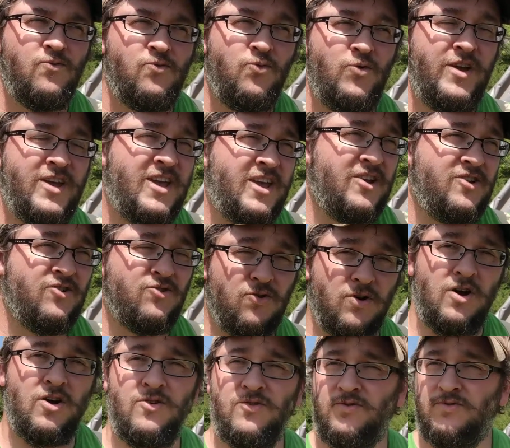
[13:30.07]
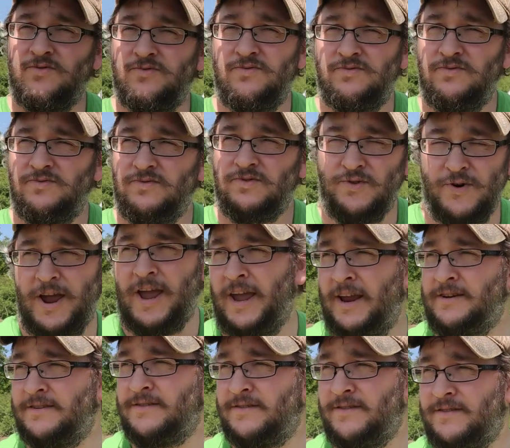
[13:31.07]
we can grow
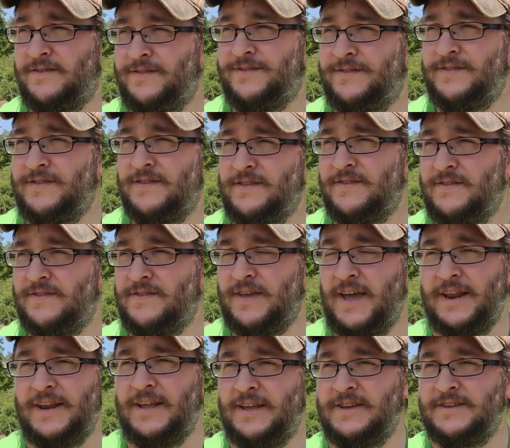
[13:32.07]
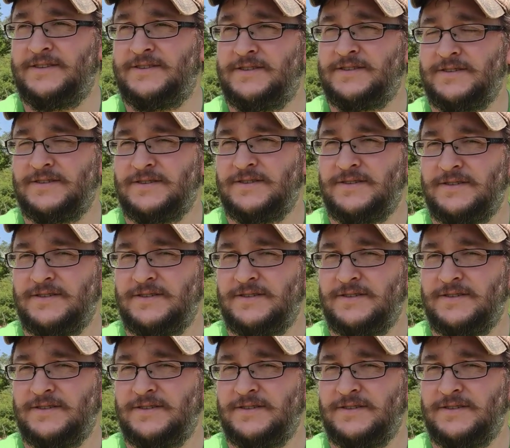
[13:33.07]
grain that is